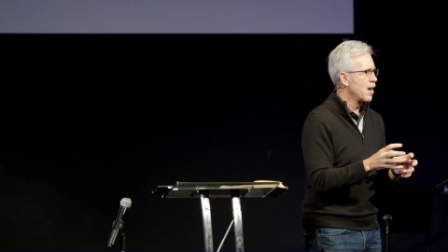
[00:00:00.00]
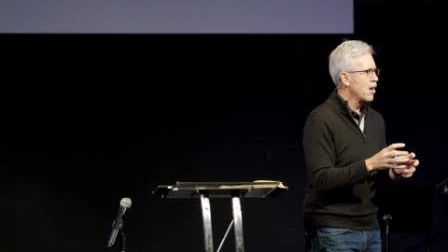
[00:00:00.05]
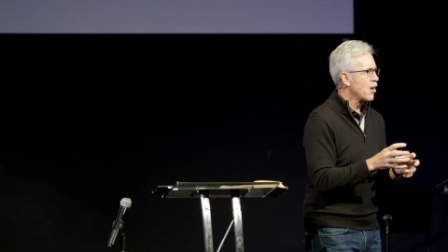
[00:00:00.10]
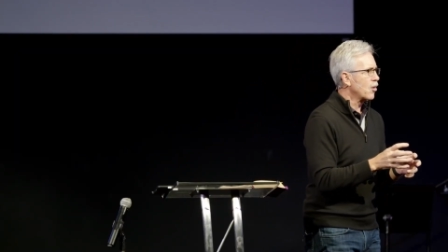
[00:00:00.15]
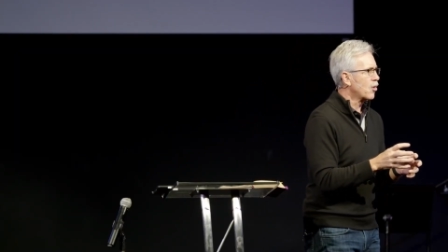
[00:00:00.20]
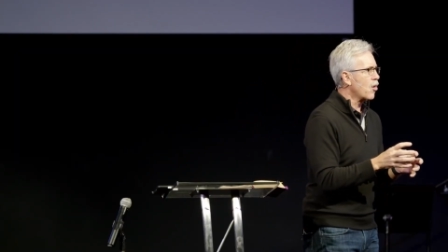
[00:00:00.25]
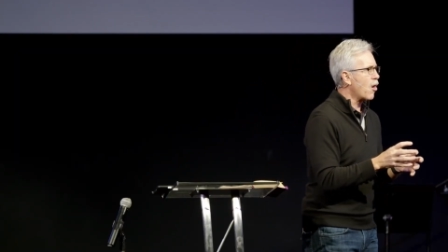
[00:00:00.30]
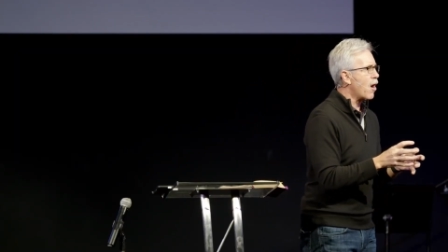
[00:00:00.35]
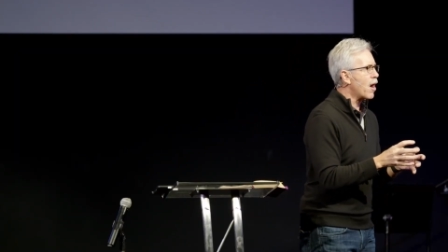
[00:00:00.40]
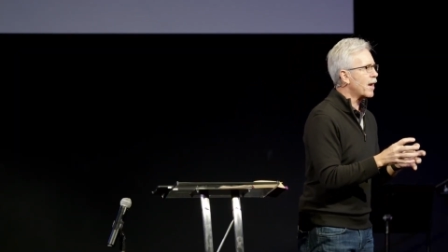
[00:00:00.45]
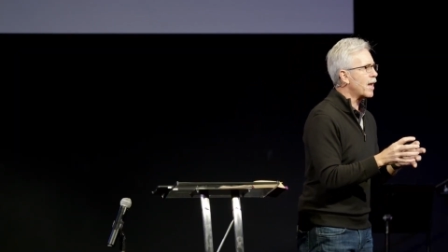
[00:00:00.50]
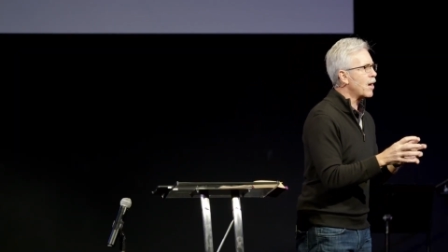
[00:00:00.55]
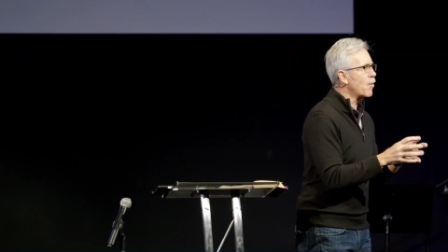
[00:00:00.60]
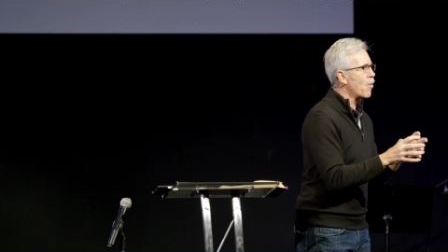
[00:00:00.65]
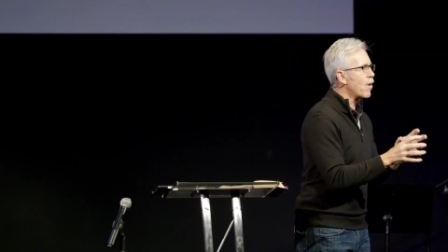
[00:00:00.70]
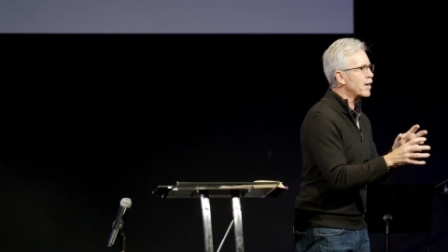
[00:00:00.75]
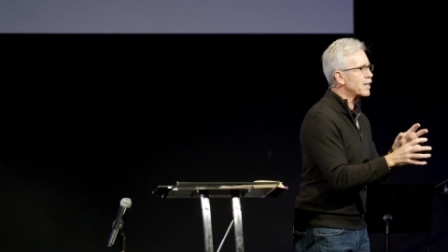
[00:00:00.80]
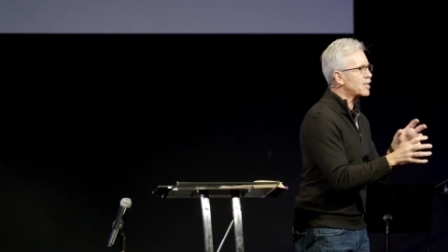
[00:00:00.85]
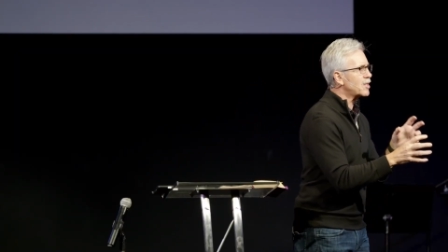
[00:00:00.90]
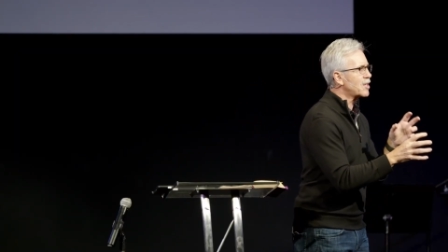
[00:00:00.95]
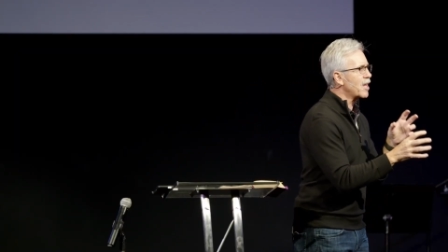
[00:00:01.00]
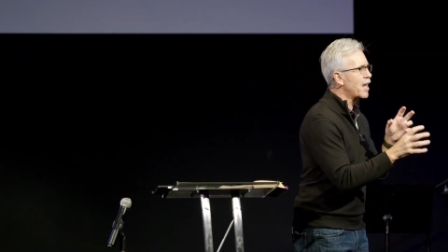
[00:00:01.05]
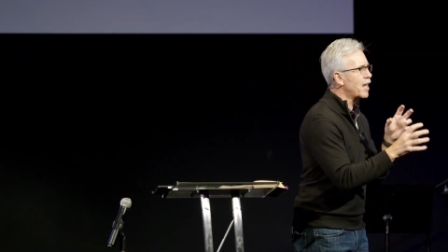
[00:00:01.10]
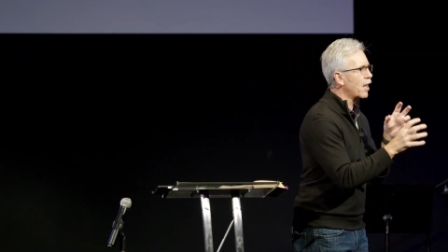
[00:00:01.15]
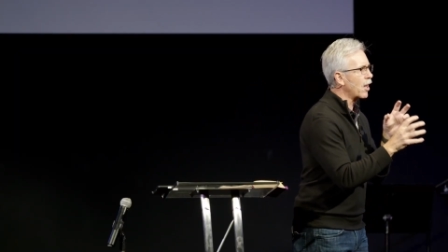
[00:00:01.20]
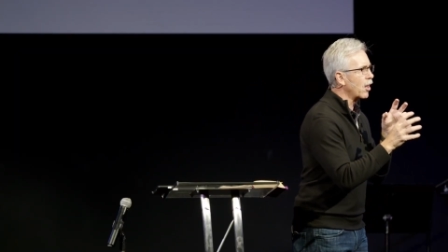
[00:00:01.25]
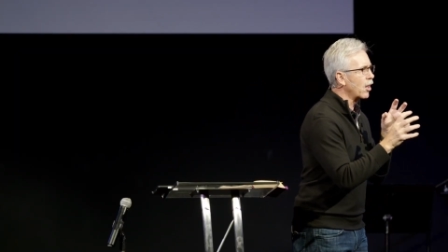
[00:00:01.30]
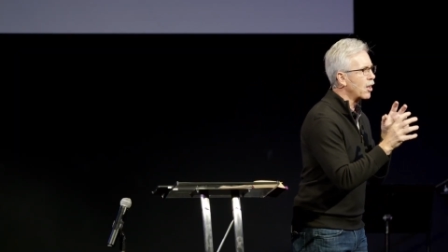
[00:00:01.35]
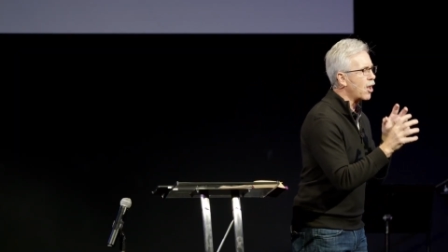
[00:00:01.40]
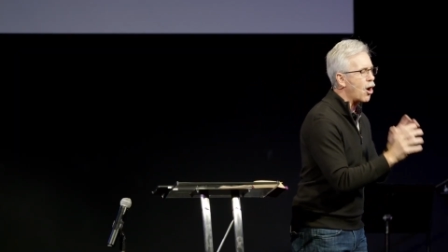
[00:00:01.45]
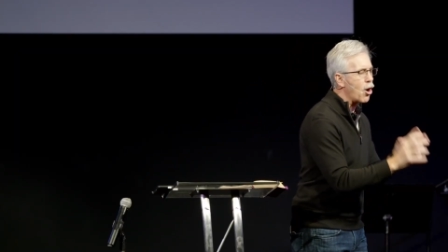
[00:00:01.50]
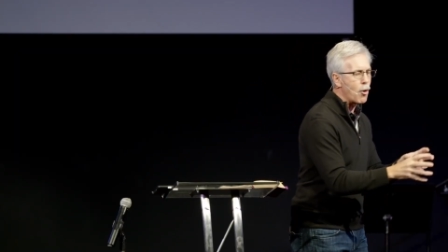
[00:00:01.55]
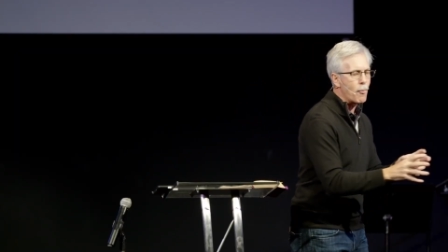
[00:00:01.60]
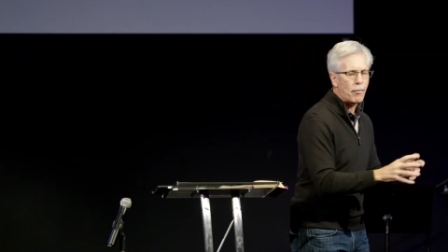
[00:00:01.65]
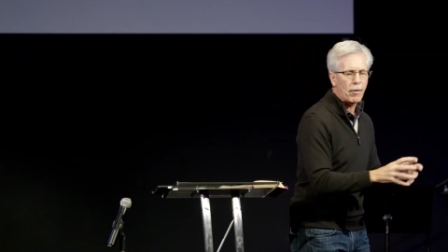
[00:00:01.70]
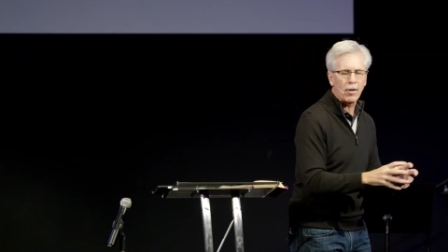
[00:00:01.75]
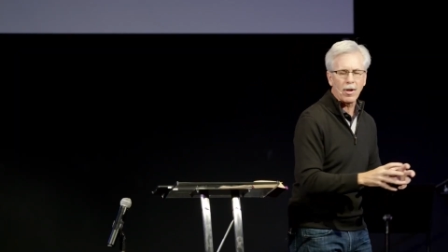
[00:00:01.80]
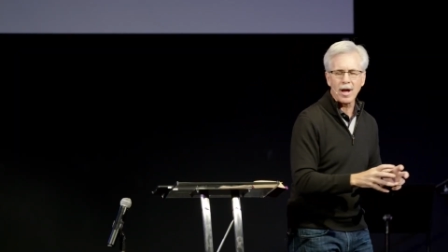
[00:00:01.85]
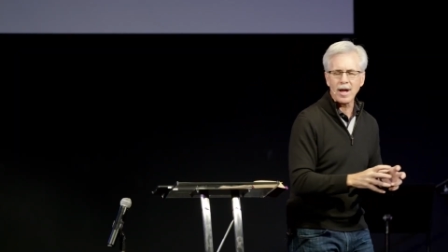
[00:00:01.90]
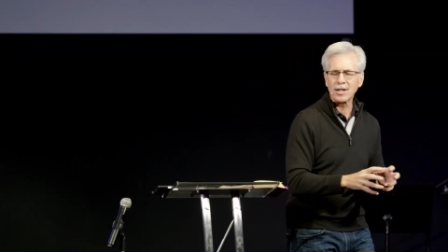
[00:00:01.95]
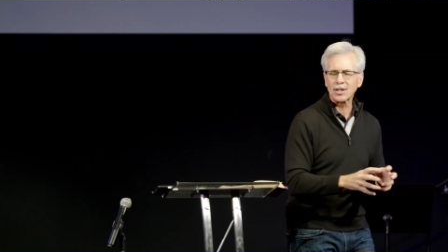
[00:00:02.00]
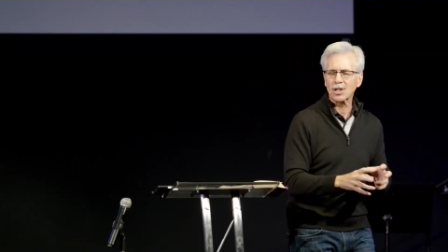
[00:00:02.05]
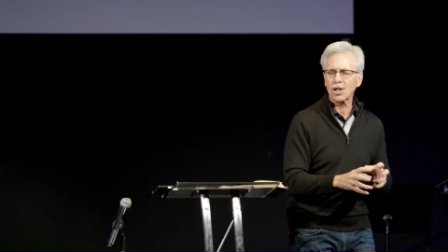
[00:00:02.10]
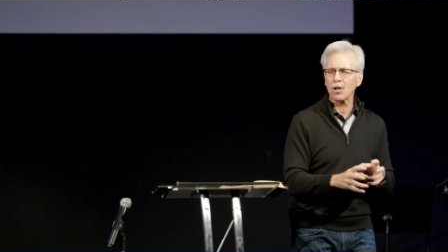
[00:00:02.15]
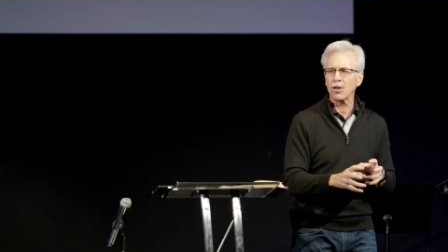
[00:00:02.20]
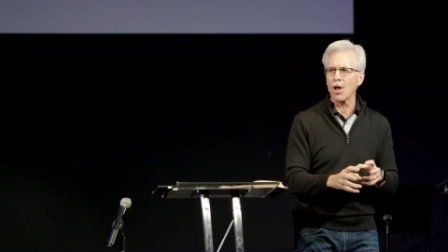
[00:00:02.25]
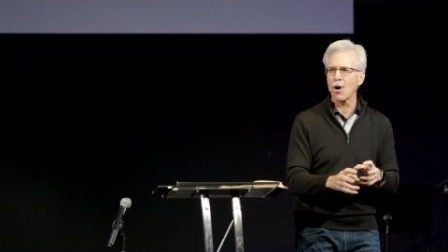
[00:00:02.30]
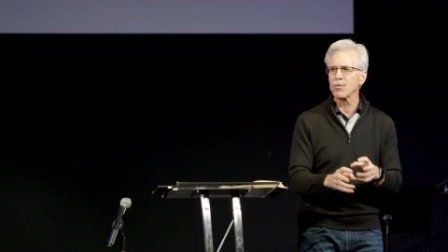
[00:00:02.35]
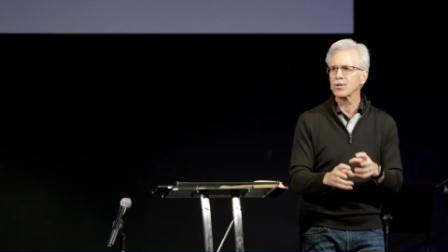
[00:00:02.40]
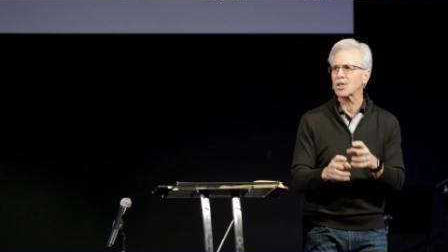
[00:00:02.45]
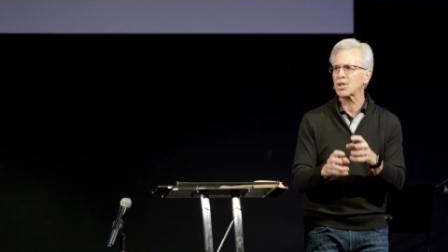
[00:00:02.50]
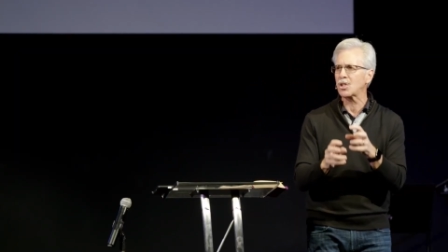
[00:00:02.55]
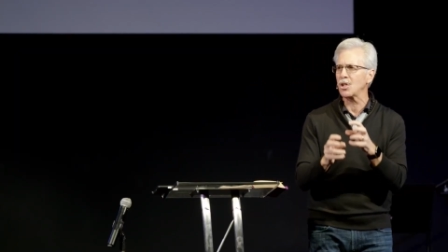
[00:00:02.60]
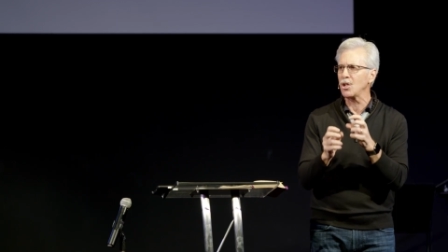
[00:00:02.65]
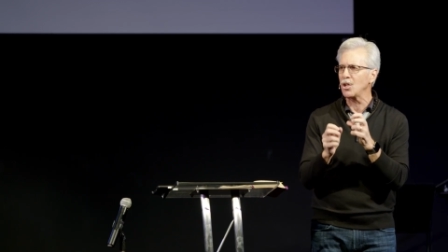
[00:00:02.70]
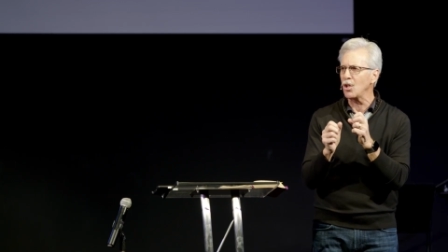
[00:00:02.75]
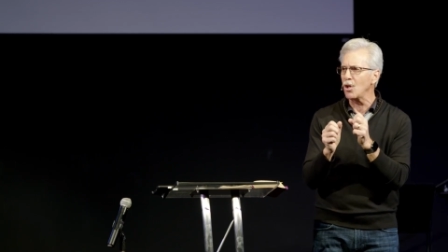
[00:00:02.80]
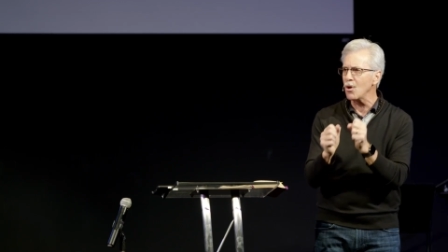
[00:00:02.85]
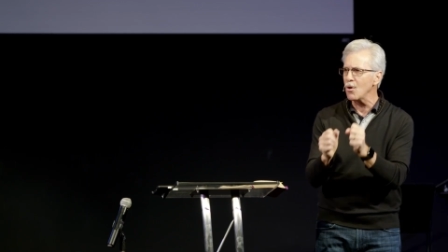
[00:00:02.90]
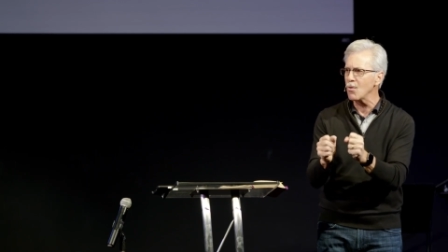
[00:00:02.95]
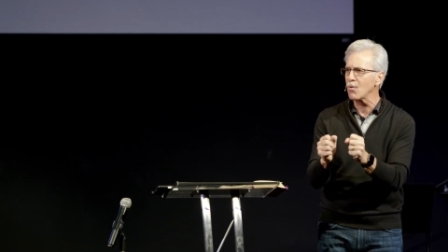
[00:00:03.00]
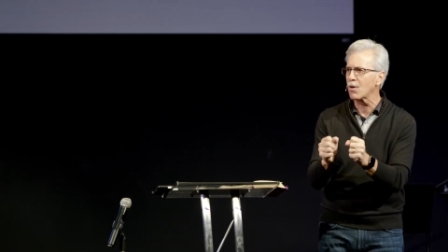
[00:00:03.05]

God, I want to stay in a low place, close to you,